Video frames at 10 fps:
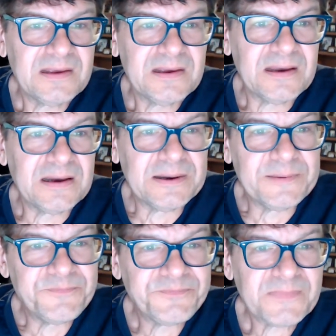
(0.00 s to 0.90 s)

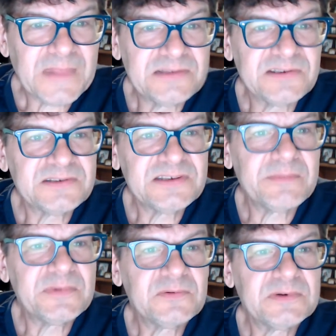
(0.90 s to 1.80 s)
Um, and so
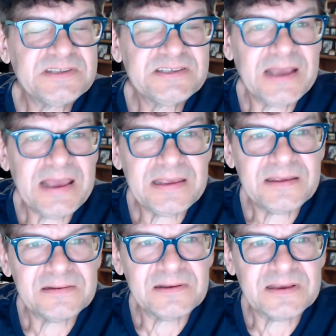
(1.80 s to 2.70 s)
someone would say,
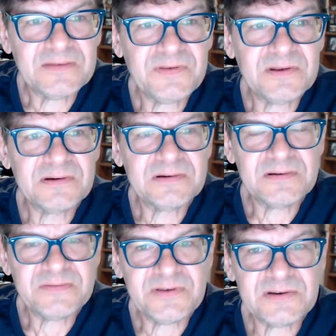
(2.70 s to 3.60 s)
look, if
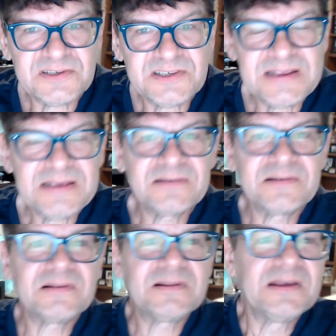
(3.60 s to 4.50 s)
you're if you're
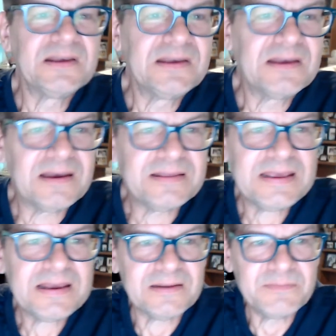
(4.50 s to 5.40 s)
single, I
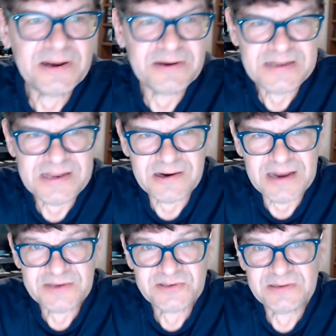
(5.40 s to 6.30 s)
think unmarried here
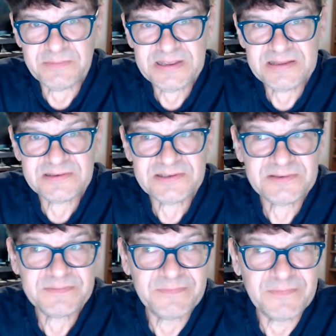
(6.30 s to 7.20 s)
actually
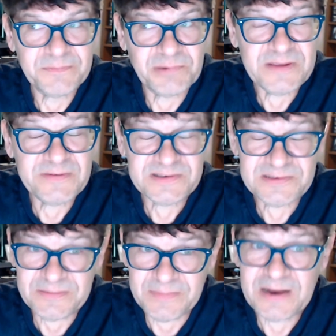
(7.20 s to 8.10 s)
means
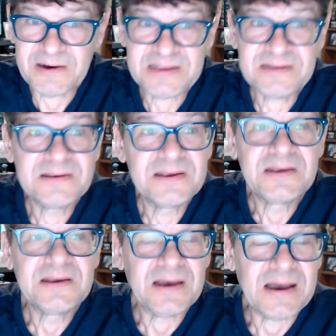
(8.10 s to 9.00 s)
previously married,
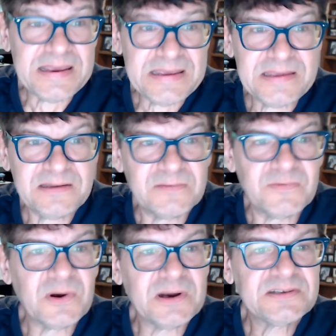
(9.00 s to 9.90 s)
that is
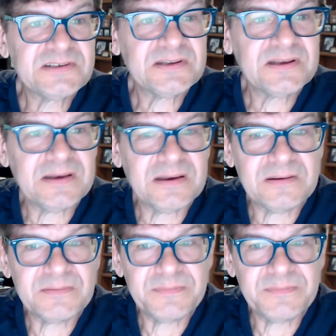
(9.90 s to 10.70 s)
divorced, uh,